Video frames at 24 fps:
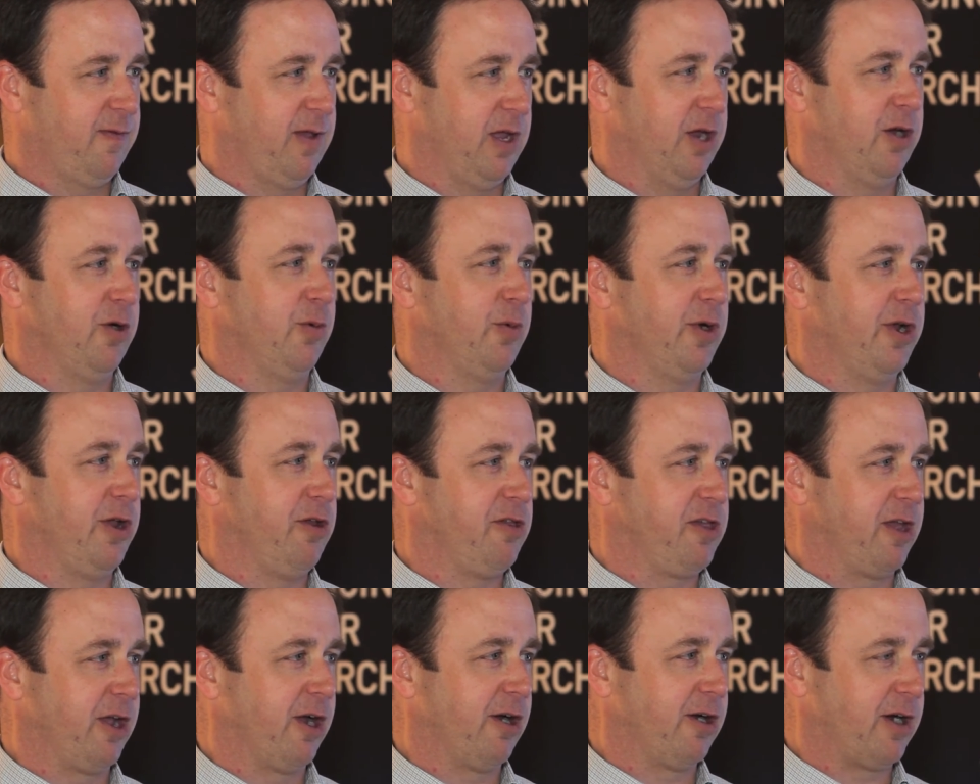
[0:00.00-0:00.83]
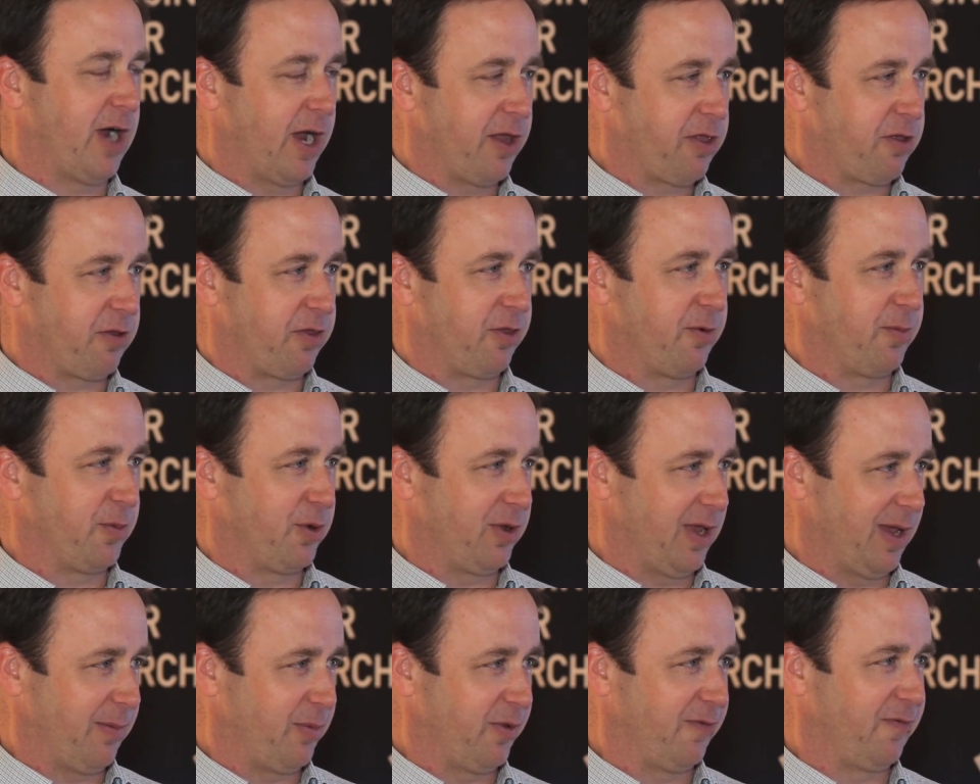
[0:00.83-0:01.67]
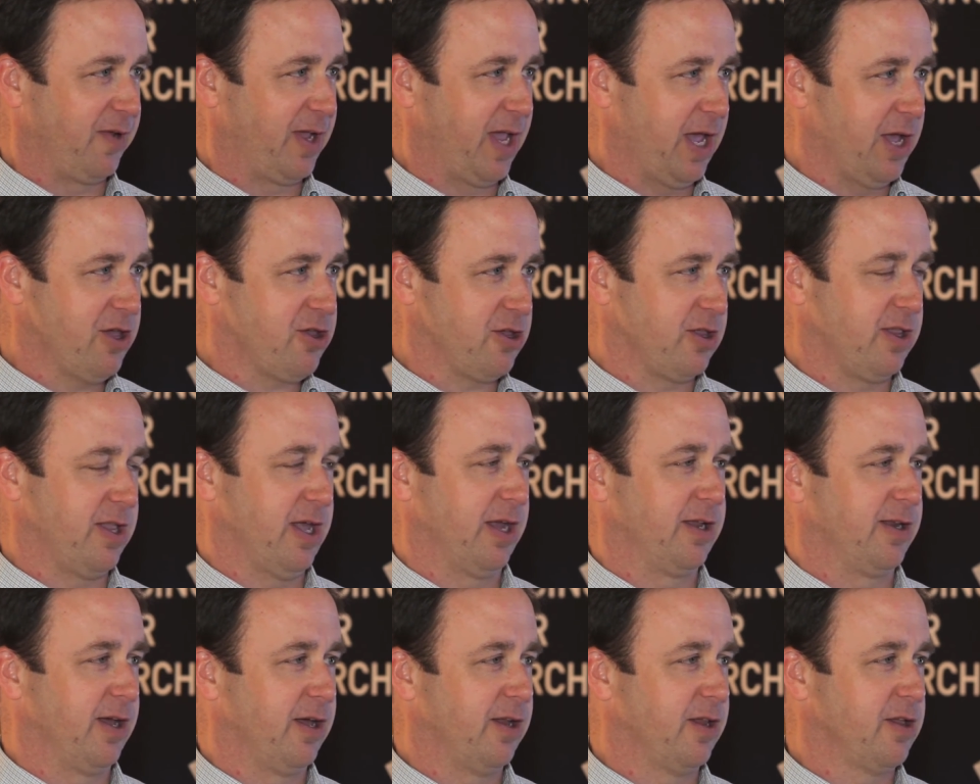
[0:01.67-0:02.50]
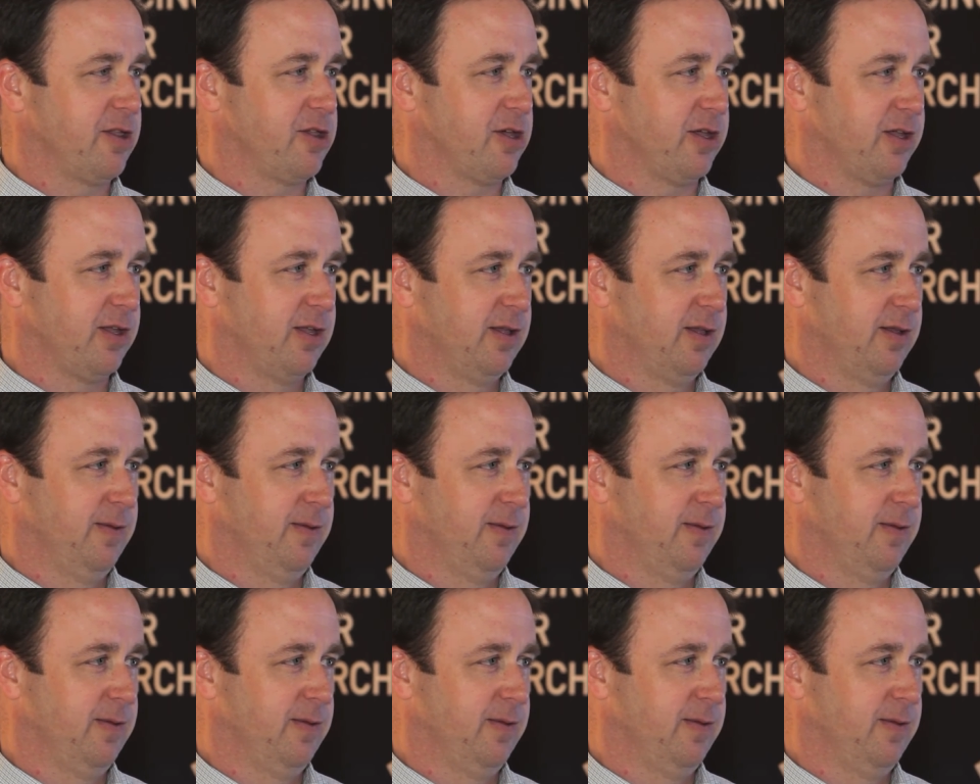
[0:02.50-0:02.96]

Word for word: here we're using our isothermal amplification technology.